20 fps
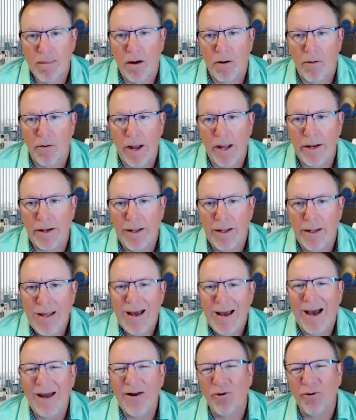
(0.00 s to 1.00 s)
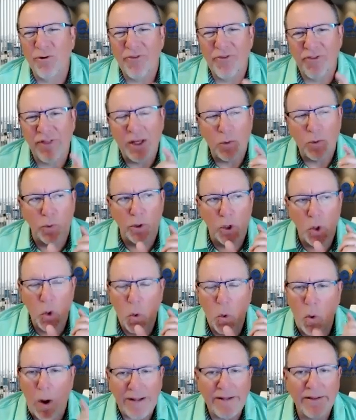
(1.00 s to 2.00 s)
All right. I don't think we're
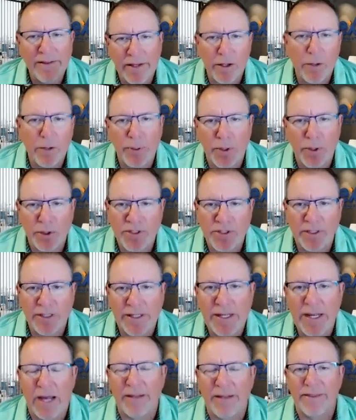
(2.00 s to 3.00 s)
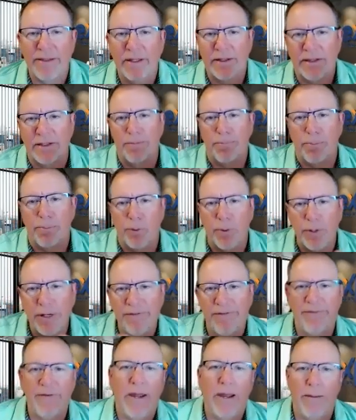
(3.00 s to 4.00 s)
quite there personally. I think the
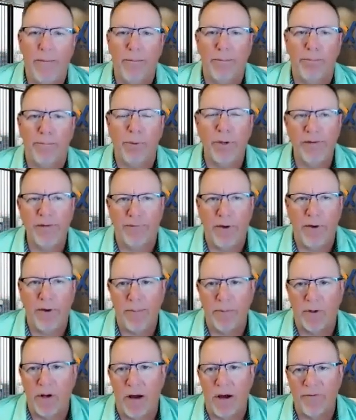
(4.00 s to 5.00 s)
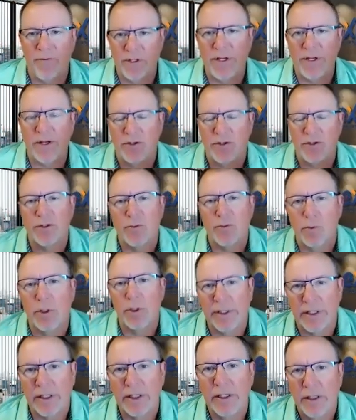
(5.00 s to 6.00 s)
pre-frame conversation's
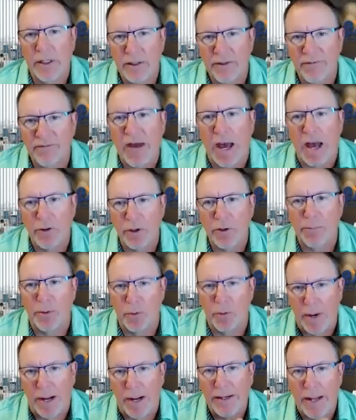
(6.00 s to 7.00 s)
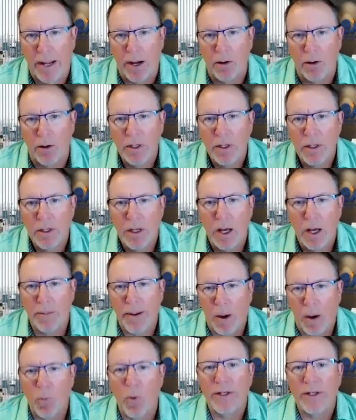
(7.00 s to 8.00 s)
really valuable right now
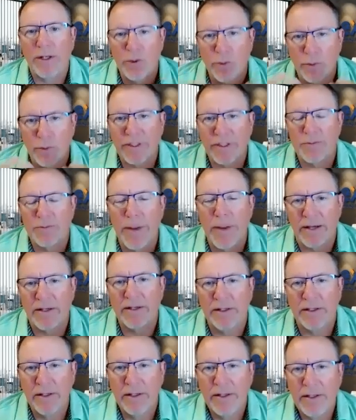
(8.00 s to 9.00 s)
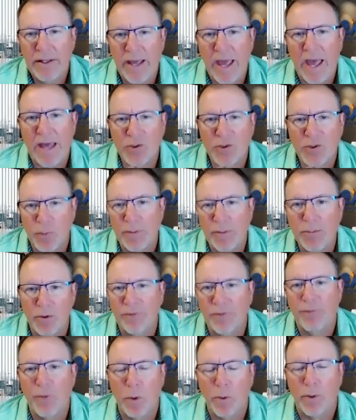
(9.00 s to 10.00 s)
about what to expect as we
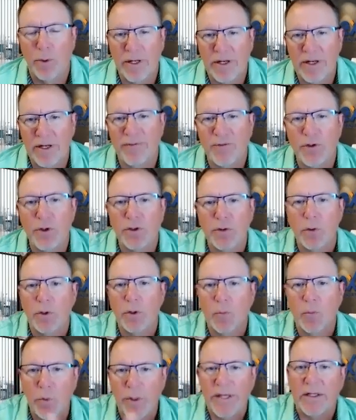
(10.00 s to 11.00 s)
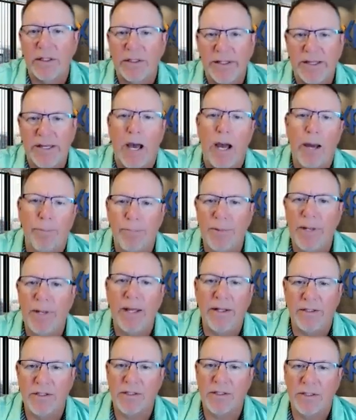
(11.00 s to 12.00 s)
move forward. And if you're doing weekly
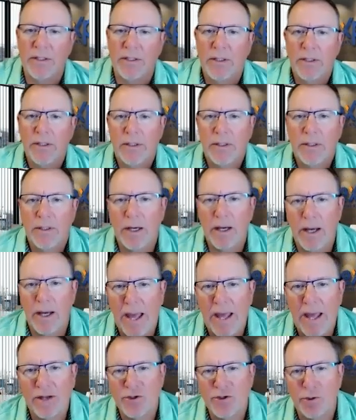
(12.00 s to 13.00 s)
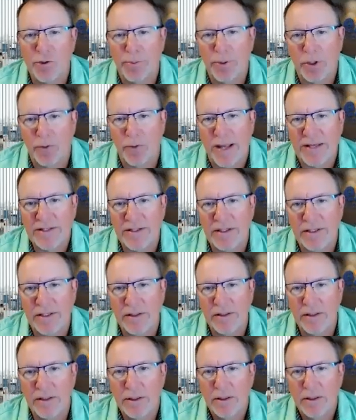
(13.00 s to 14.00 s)
updates as you're
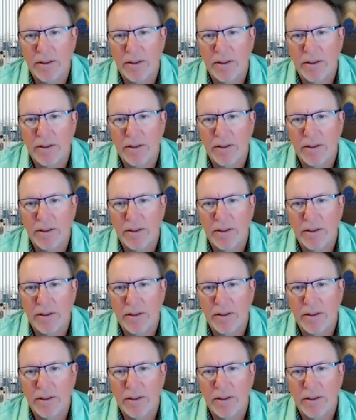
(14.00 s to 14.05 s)
progressing,